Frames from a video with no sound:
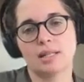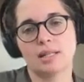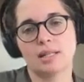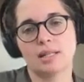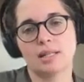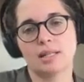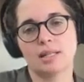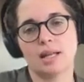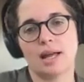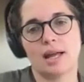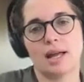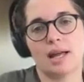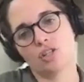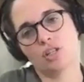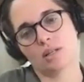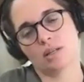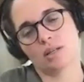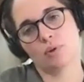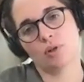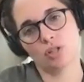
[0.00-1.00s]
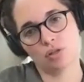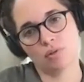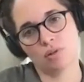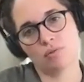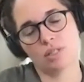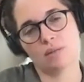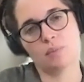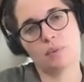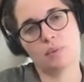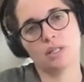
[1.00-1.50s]
and was
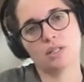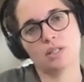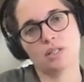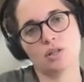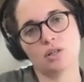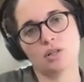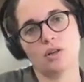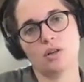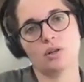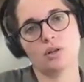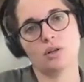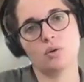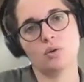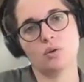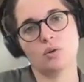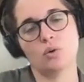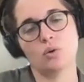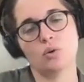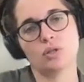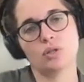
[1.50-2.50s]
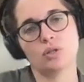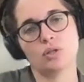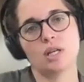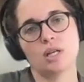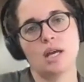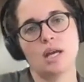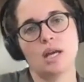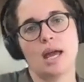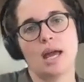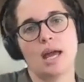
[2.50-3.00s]
a bursary recipient on
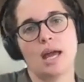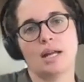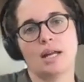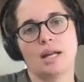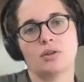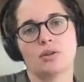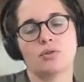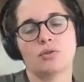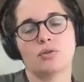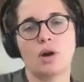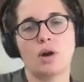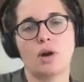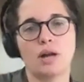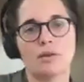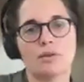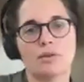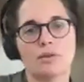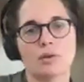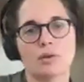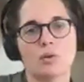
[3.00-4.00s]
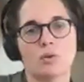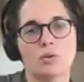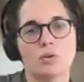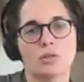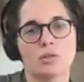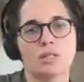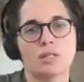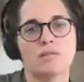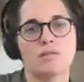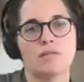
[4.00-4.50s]
the course and throughout the
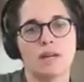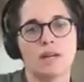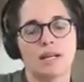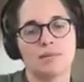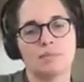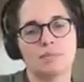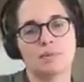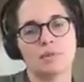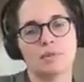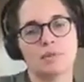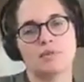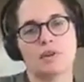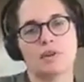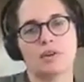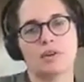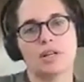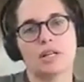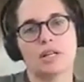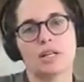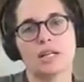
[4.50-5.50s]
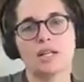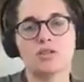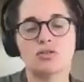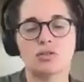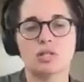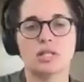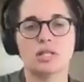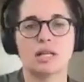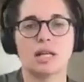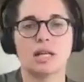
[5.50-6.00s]
course developed a very
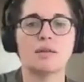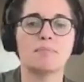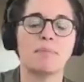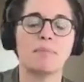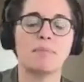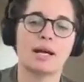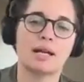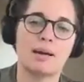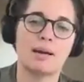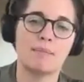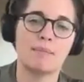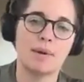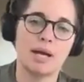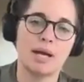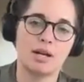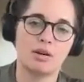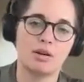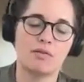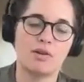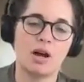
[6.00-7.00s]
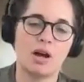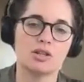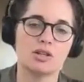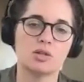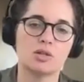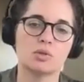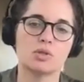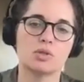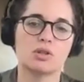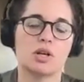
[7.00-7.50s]
interesting impact campaign of how she was
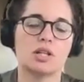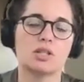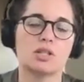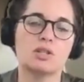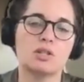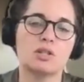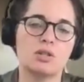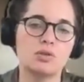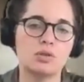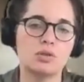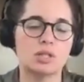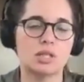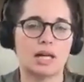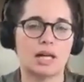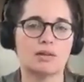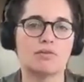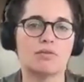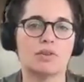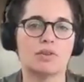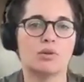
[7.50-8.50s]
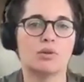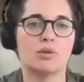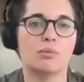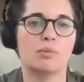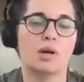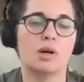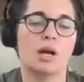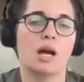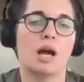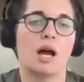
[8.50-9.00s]
going to use that film
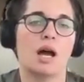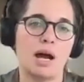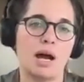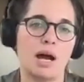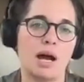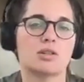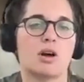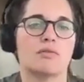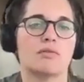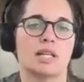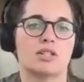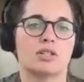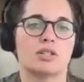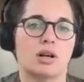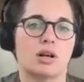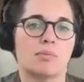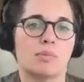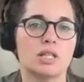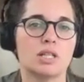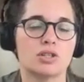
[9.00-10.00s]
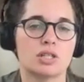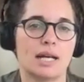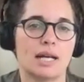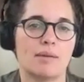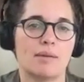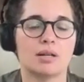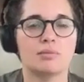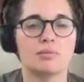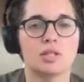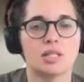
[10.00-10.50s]
about South Africa
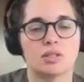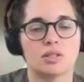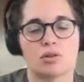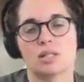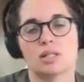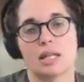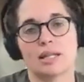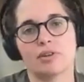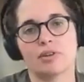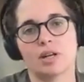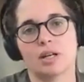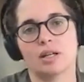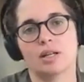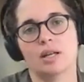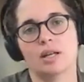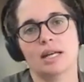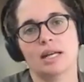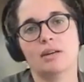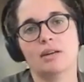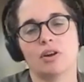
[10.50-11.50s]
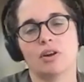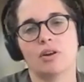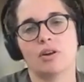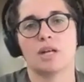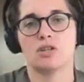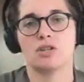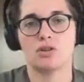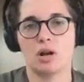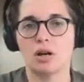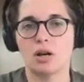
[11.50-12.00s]
in yeah. very
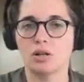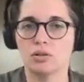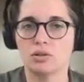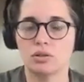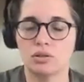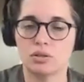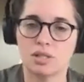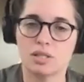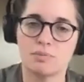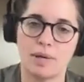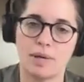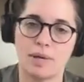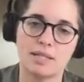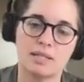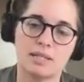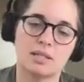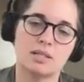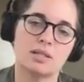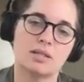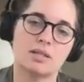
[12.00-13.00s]
patriarchal spaces.